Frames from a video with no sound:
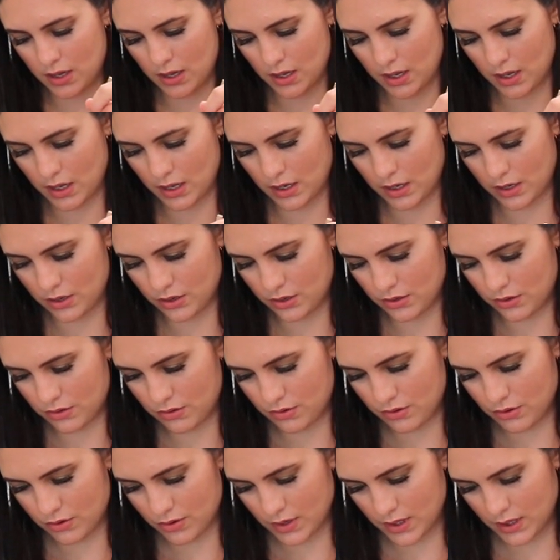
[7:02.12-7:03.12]
a
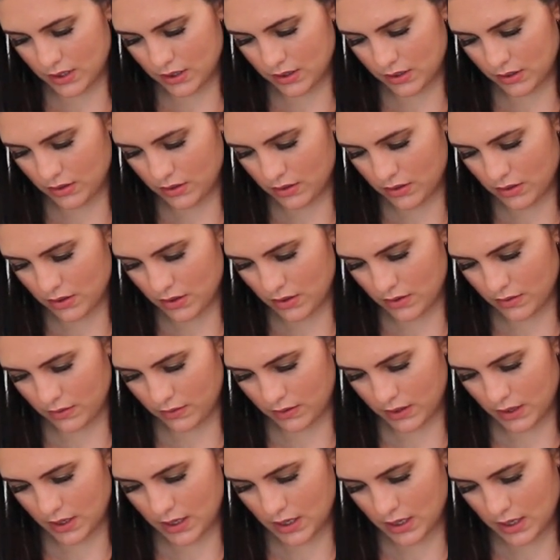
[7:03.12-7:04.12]
drizzle of
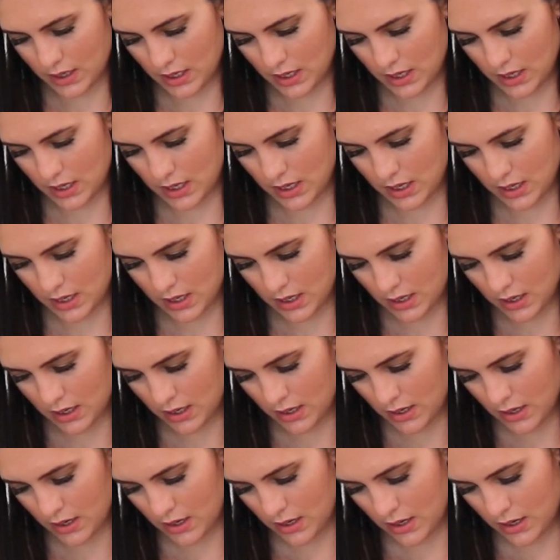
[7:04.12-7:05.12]
honey,
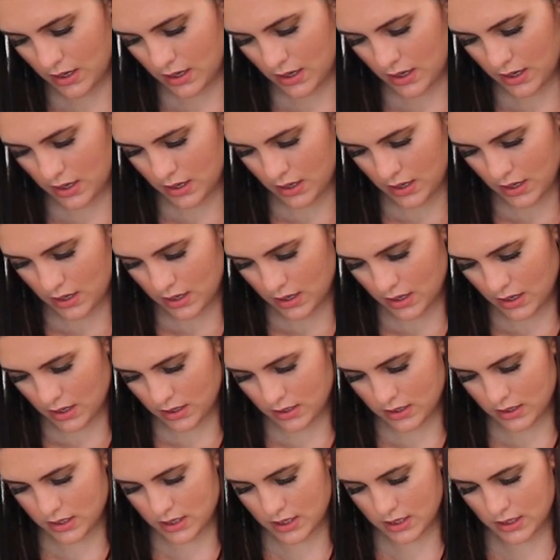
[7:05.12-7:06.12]

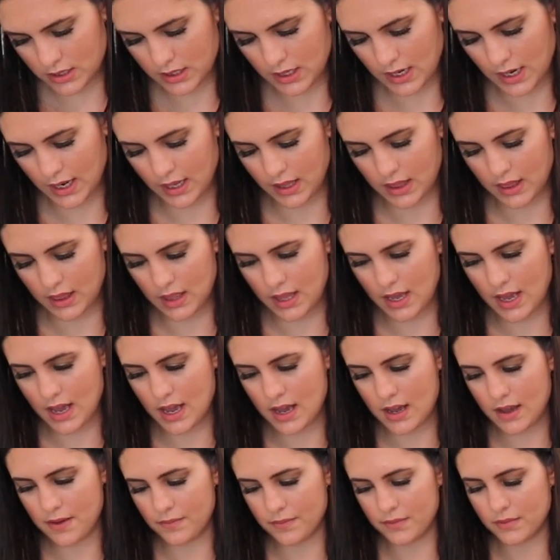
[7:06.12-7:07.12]
just like
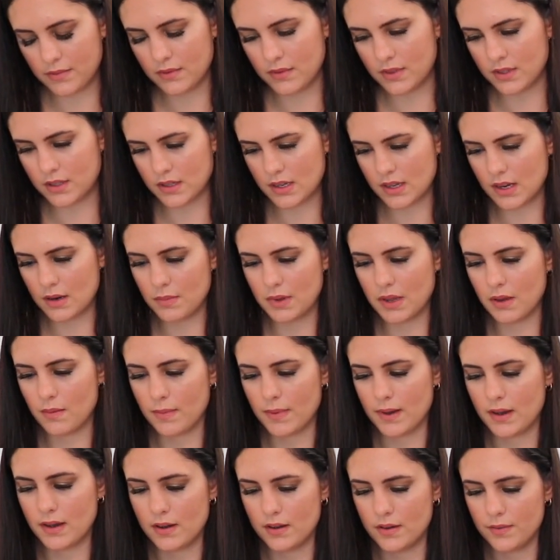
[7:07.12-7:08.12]
that. It's gonna be
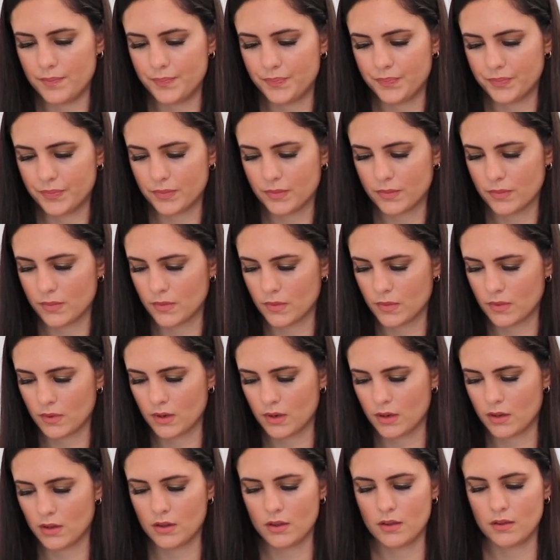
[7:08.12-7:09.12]
about,
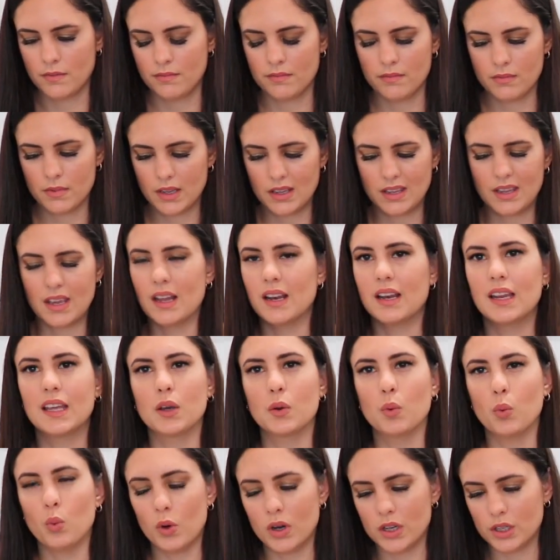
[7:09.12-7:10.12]
again,
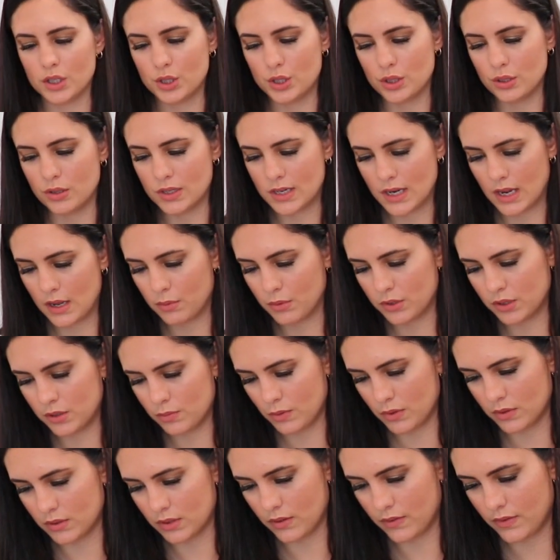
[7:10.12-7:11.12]
like 1-2
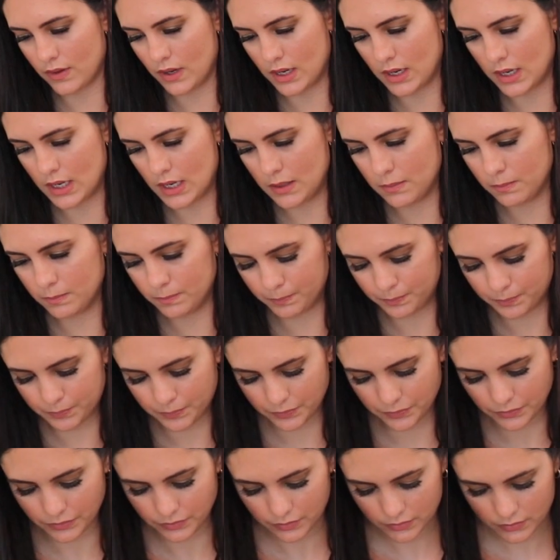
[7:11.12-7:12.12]
tablespoons of honey.
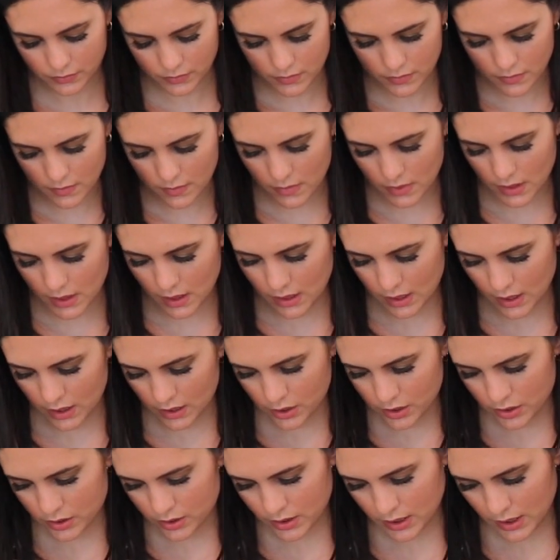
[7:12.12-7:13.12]
And
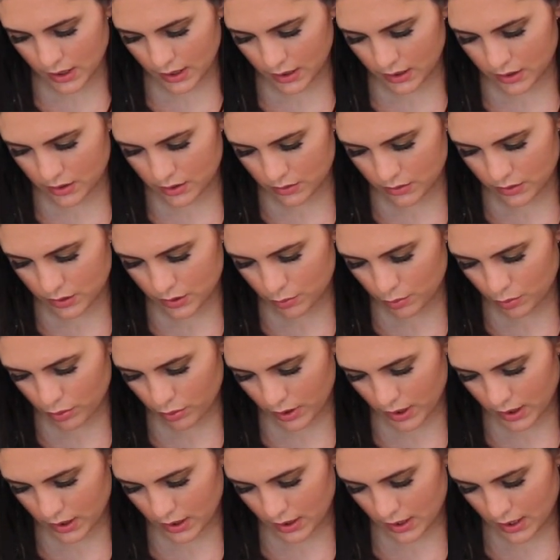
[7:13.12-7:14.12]
I just like to
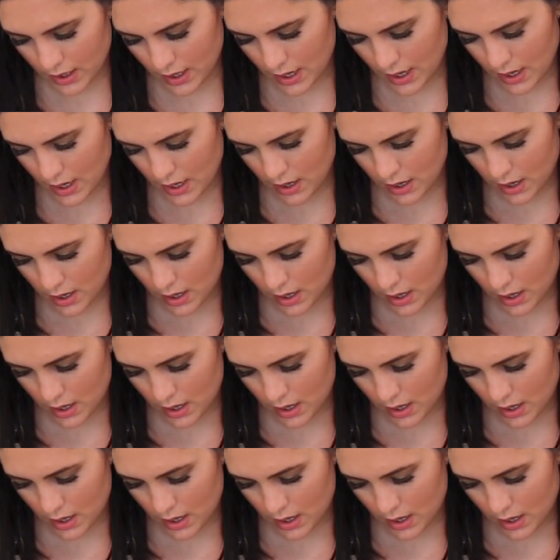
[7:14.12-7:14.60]
spread that